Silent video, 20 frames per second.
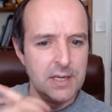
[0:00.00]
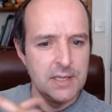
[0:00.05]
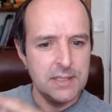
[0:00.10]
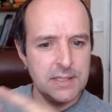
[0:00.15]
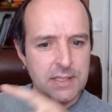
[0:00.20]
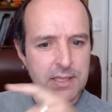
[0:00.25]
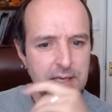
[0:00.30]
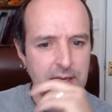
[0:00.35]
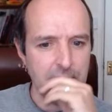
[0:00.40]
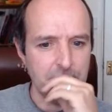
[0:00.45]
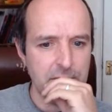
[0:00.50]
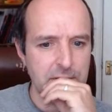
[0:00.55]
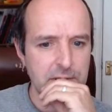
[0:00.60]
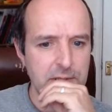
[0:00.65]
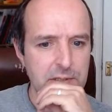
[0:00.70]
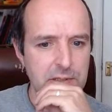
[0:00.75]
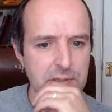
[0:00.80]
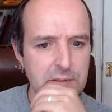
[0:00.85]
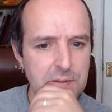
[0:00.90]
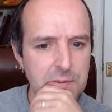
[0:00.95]
So that
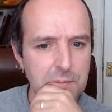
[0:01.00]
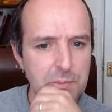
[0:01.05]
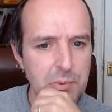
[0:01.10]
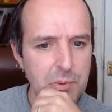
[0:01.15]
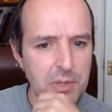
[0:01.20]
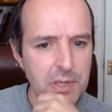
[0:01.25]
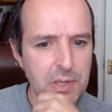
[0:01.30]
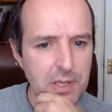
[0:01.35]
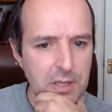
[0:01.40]
was pretty